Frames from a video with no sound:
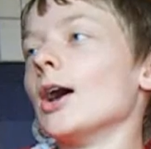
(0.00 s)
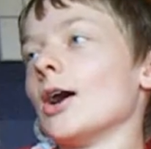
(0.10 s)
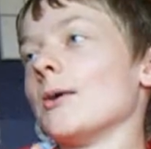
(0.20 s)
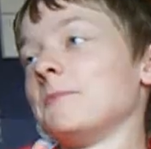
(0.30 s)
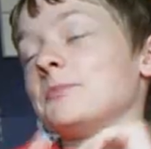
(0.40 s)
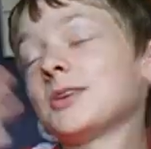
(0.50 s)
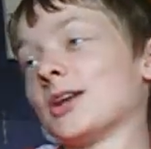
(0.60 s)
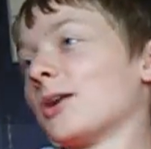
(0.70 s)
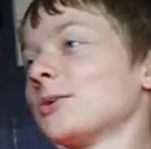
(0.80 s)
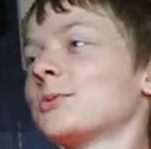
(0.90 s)
Um,
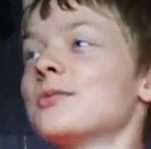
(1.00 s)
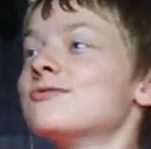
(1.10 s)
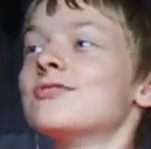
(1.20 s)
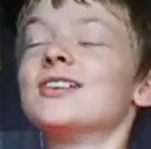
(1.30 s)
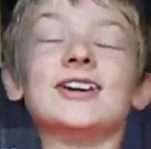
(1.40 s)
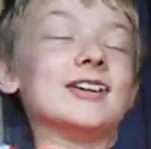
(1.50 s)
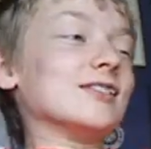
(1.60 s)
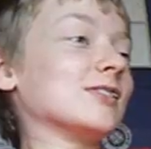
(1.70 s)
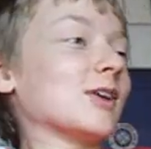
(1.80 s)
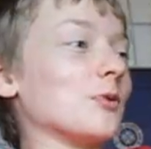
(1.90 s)
you know, we
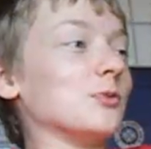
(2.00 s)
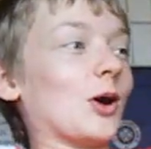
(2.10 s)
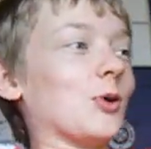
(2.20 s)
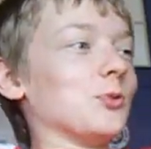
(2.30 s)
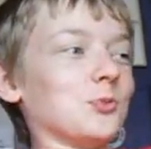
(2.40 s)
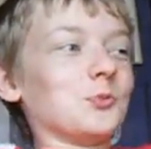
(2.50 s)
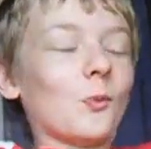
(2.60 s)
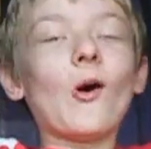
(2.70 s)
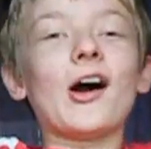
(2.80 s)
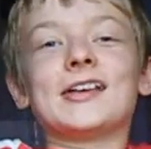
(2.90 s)
don't know
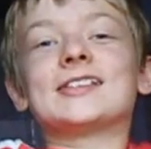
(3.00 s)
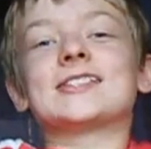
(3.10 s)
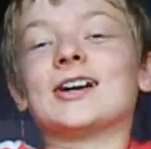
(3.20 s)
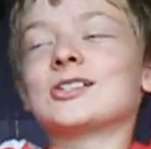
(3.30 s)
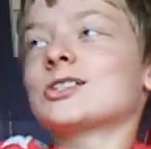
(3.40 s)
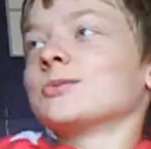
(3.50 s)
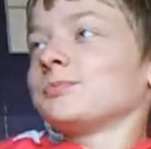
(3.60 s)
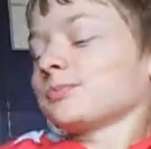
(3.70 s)
why as such.